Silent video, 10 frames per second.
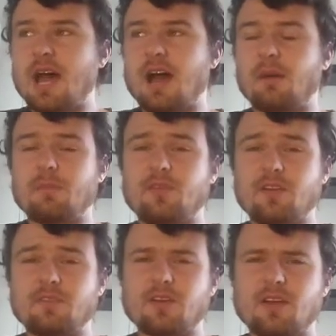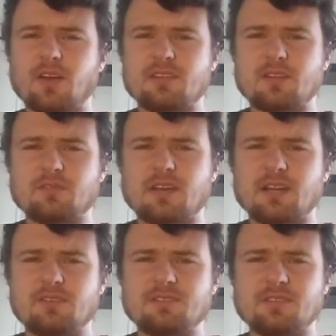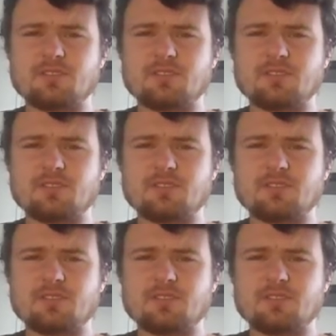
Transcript: I'm finding it very hard to get enough calories in,